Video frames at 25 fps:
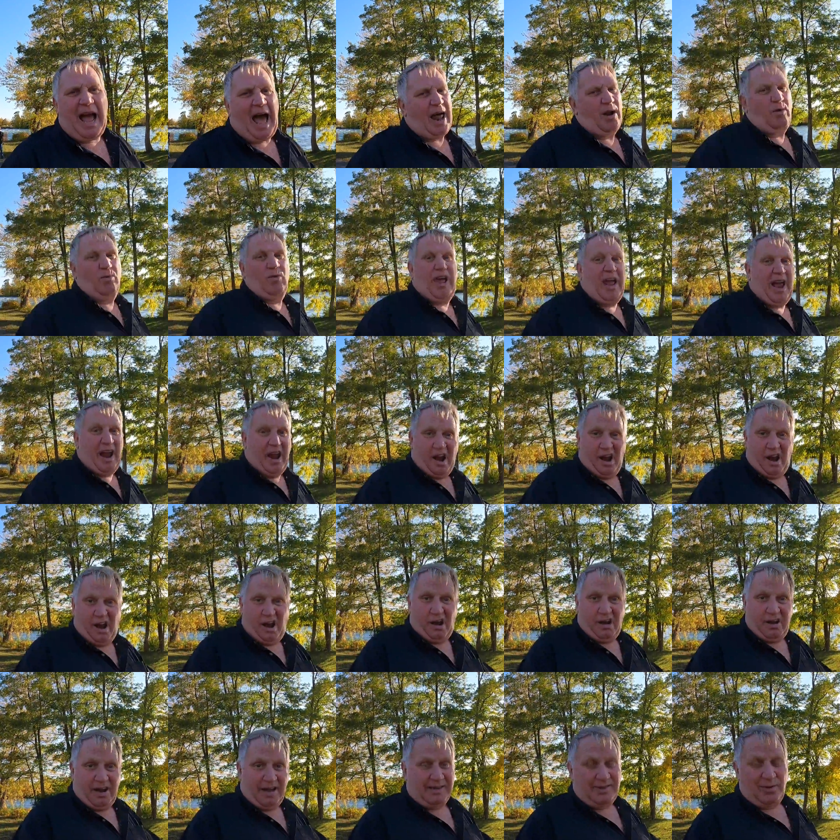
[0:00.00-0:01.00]
I don't
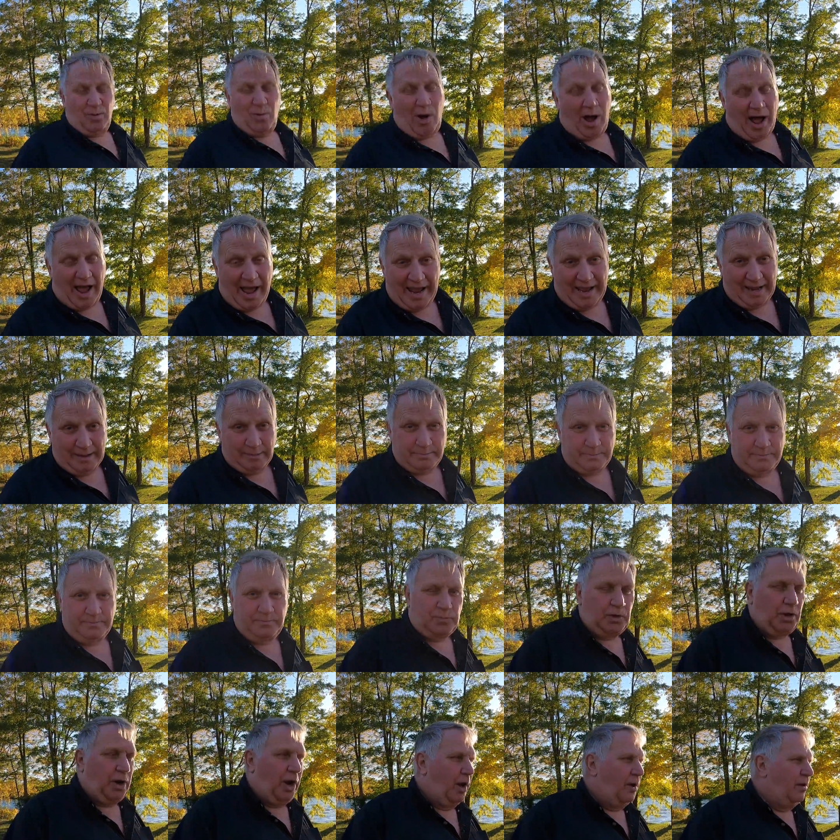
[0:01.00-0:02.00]
care. That's who I am,
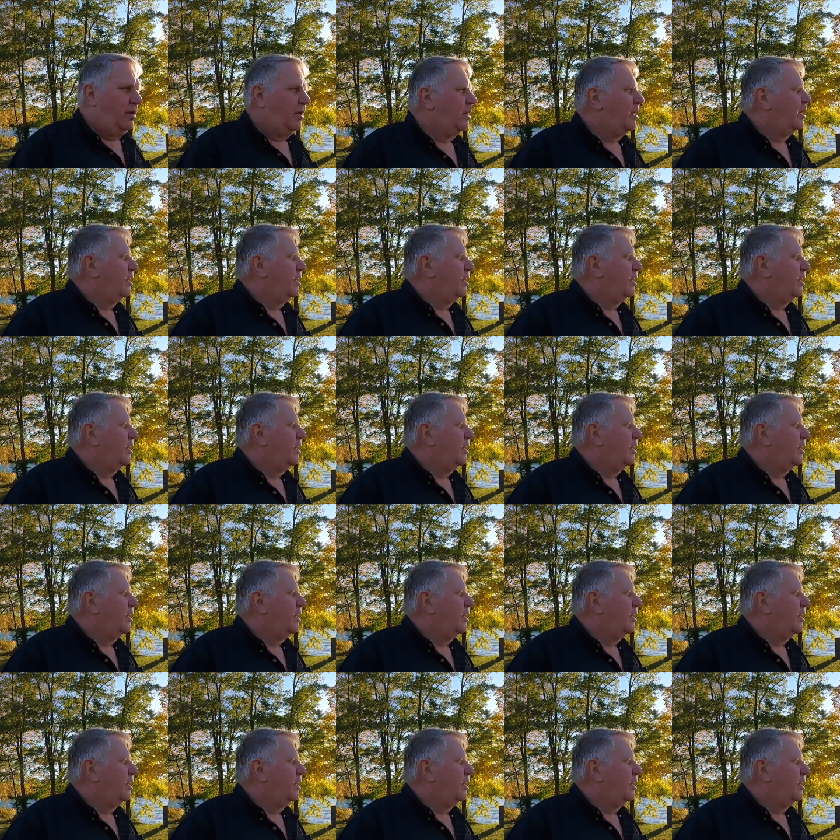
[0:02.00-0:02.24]
you know.